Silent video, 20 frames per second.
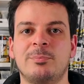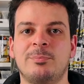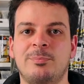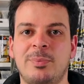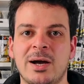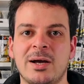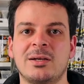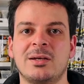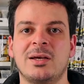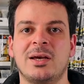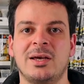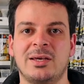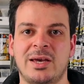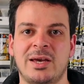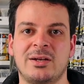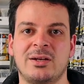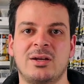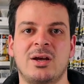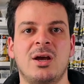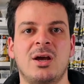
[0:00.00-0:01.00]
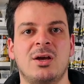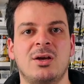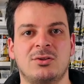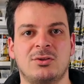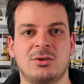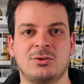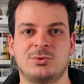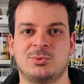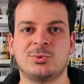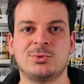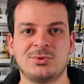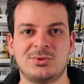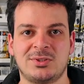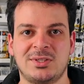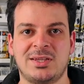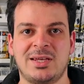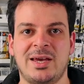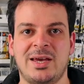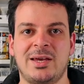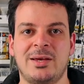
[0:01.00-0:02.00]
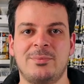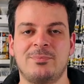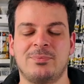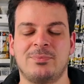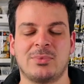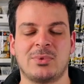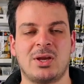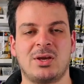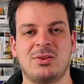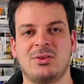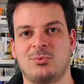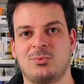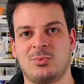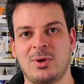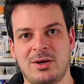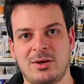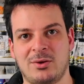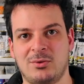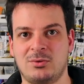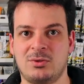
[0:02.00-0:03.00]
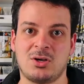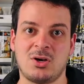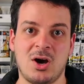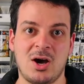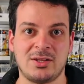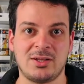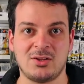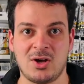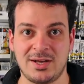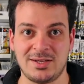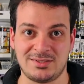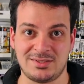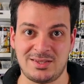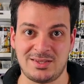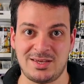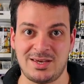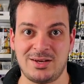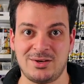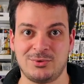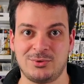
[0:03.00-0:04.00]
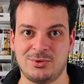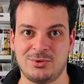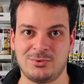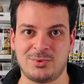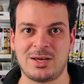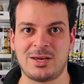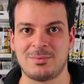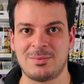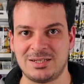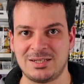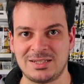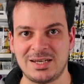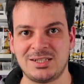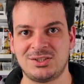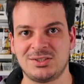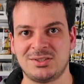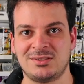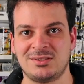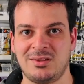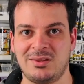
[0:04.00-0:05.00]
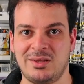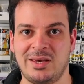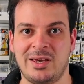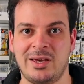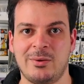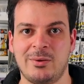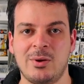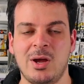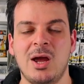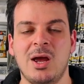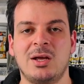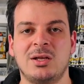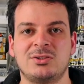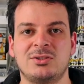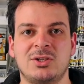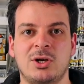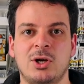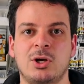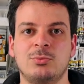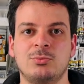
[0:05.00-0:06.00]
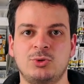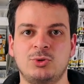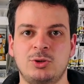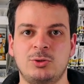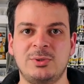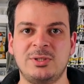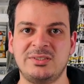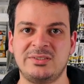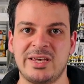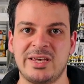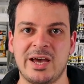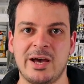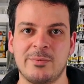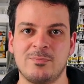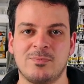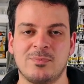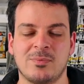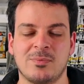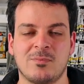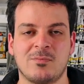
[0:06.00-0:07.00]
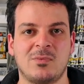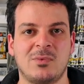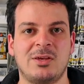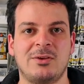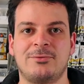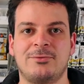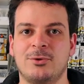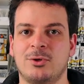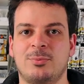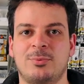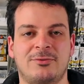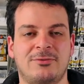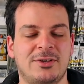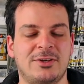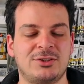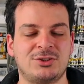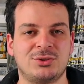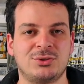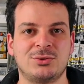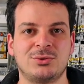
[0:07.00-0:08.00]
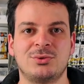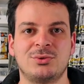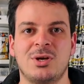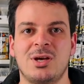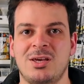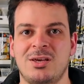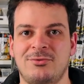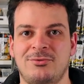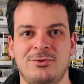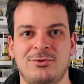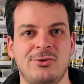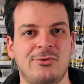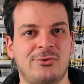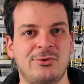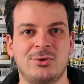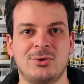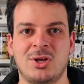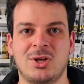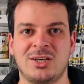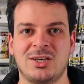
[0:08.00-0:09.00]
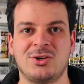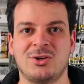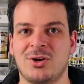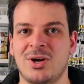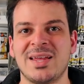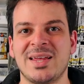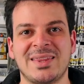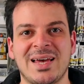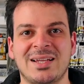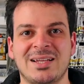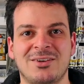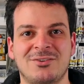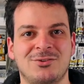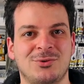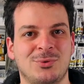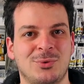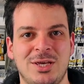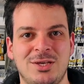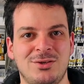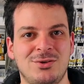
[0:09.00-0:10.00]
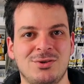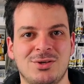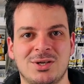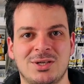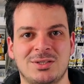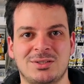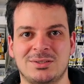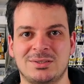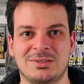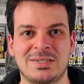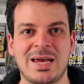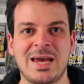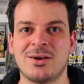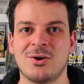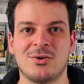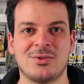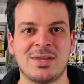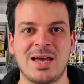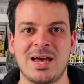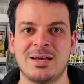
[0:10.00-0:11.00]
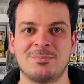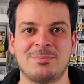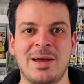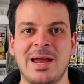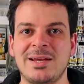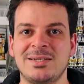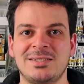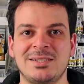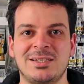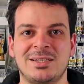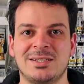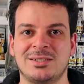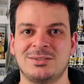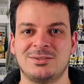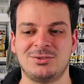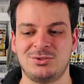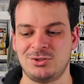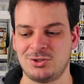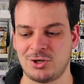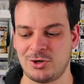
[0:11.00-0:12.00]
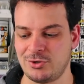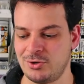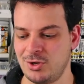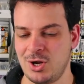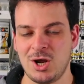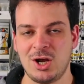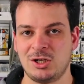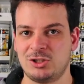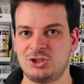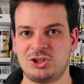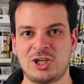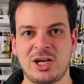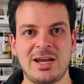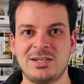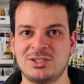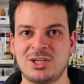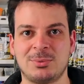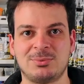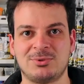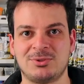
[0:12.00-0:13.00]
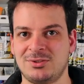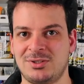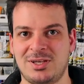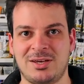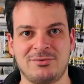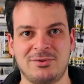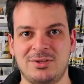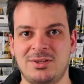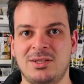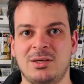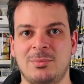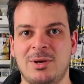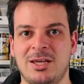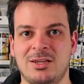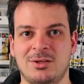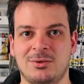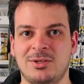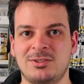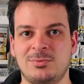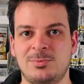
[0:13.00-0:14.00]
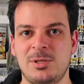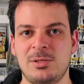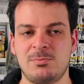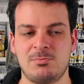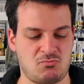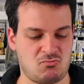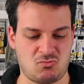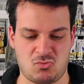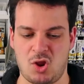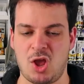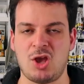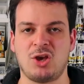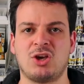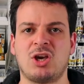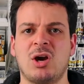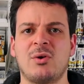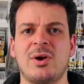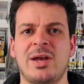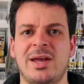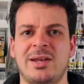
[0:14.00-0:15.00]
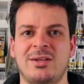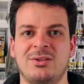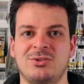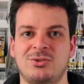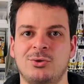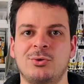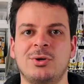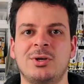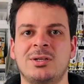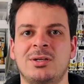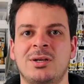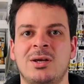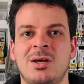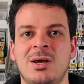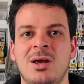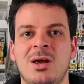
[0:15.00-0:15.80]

But again, those rules are there and the, the guidelines are there or the recommendations are there to help newbies out if you're a professional, if you feel like you're at that level where you can take on that painting and, you know, change absolutely everything about the recipe, go ahead and do it.